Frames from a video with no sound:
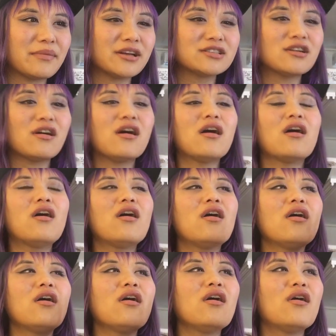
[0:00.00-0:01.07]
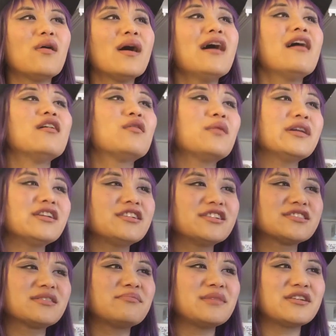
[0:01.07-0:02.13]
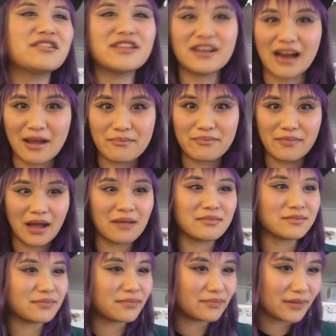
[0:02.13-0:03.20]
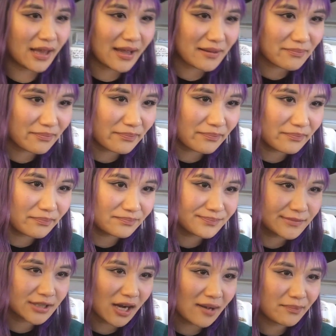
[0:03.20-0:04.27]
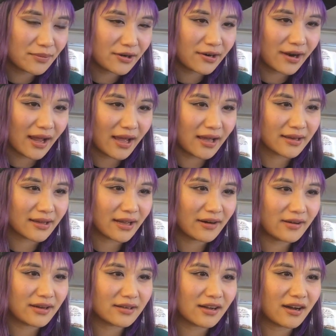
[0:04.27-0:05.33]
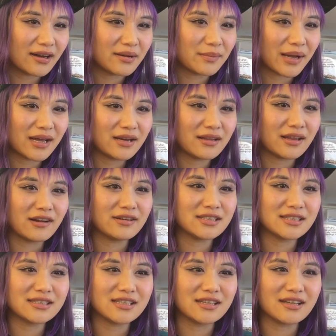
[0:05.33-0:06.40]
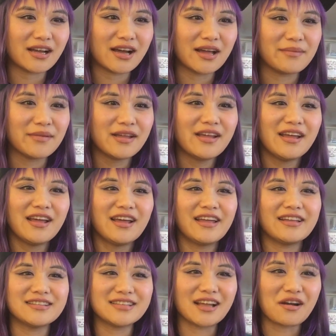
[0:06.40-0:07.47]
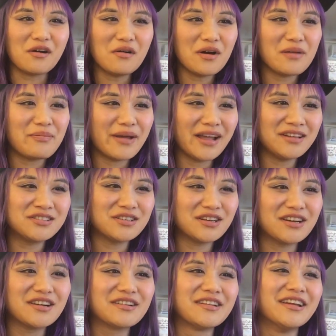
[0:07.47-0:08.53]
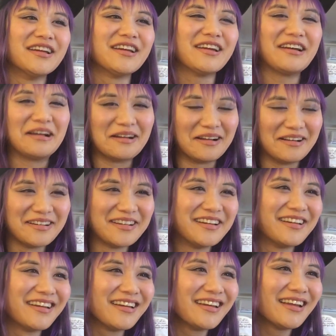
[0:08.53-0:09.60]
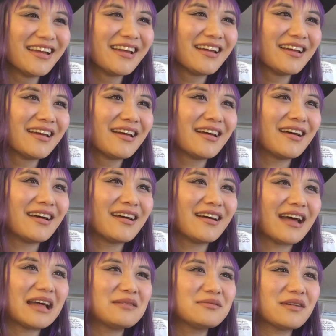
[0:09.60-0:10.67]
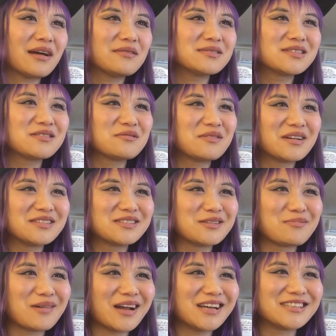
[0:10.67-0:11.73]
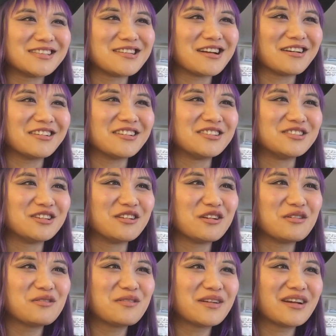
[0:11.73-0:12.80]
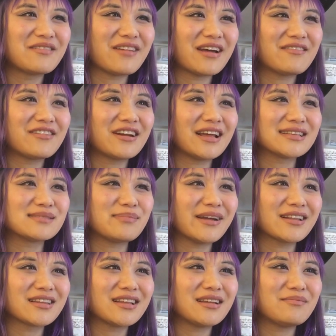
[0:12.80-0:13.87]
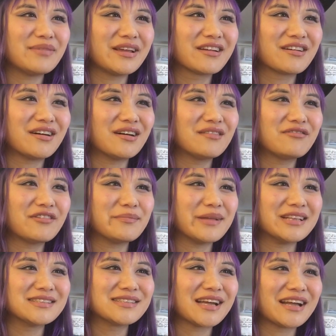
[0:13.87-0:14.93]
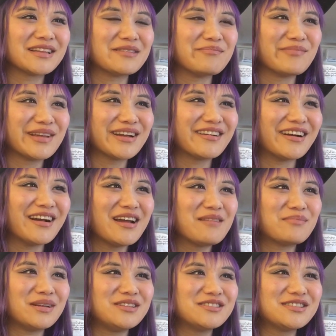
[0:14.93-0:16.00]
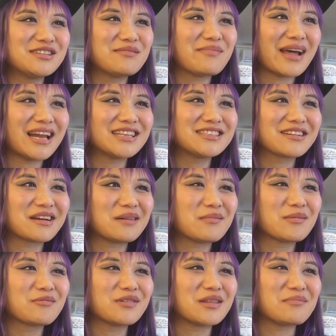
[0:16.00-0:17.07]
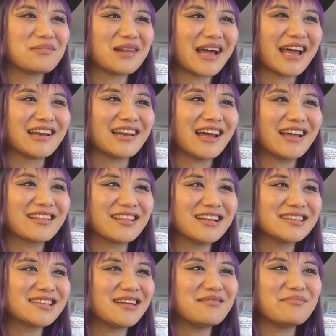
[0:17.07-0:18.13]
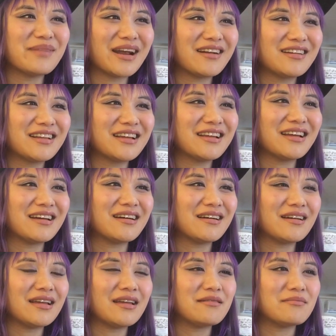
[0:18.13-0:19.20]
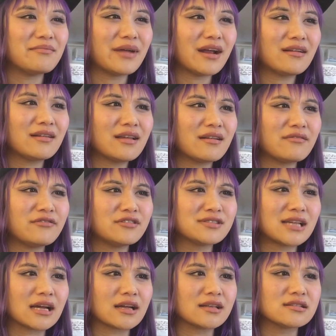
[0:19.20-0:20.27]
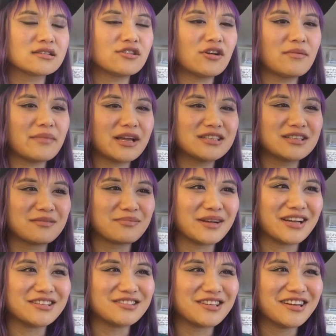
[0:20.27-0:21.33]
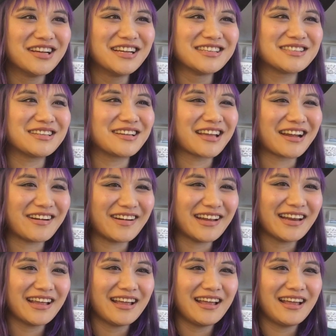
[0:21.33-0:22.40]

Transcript: Petra. Oh, no wonder there's a mirror there. I'm like... Chopper and Carrot got him out of there just in time. It's like, oi, Pedro! I was the one surprised, to tell you the truth. Who would have ever expected being called from inside the mirror? But you still managed to come up with a plan like this in barely a few seconds. You're amazing, Pedro, said Carrot.